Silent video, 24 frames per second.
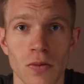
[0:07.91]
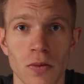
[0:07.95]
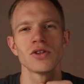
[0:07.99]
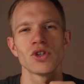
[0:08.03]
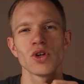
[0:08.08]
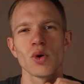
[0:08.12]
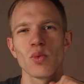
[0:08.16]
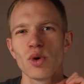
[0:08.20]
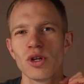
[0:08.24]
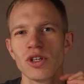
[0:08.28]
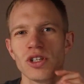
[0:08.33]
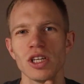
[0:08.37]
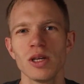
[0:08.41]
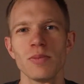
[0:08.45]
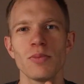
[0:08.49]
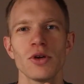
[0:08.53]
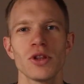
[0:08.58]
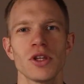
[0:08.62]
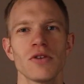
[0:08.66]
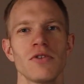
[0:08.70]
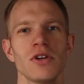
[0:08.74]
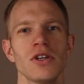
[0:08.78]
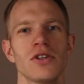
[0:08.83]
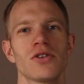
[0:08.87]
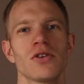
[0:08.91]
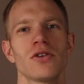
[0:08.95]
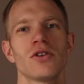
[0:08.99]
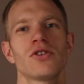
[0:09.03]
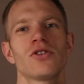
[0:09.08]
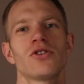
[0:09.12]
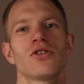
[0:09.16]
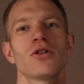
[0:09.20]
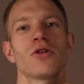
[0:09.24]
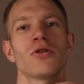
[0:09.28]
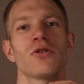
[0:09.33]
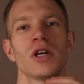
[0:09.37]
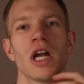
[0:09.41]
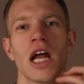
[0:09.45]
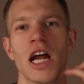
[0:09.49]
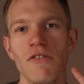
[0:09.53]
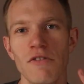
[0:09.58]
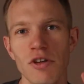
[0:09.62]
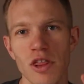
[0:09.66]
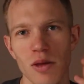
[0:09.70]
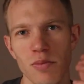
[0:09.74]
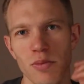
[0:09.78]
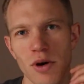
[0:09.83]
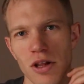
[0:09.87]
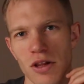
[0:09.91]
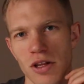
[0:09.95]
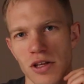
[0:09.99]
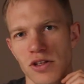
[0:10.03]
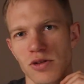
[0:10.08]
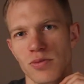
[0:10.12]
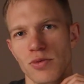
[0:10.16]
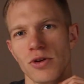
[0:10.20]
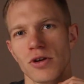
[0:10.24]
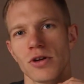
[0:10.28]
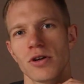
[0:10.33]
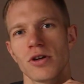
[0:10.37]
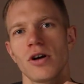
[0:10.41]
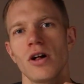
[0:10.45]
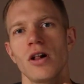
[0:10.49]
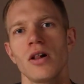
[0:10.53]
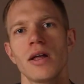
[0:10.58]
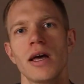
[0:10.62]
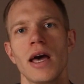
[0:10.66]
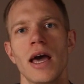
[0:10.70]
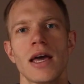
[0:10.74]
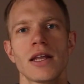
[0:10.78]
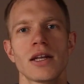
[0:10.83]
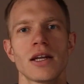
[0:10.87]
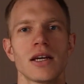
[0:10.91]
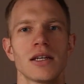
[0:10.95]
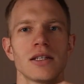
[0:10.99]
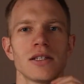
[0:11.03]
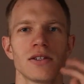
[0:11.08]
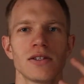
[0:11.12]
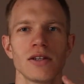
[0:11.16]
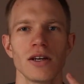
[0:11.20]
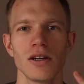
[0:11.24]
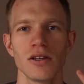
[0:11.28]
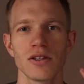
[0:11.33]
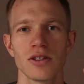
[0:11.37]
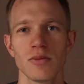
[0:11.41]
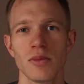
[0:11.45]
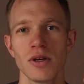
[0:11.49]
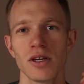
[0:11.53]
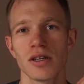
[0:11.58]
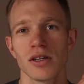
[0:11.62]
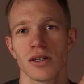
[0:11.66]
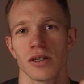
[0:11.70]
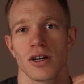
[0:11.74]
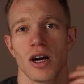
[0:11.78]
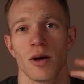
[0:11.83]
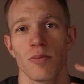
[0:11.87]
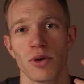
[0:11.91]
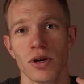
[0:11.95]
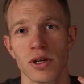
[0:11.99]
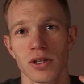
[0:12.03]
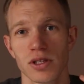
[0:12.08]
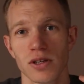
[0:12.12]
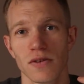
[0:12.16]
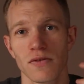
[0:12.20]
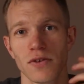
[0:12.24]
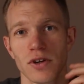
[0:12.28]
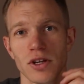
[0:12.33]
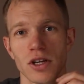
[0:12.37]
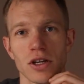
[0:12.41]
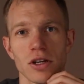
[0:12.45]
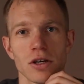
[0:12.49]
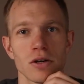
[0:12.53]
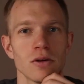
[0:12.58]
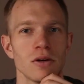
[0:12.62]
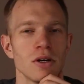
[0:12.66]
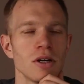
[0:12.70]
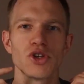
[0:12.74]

So went deep on the research to learn everything about Lens Protocol and I decided to make a comprehensive video.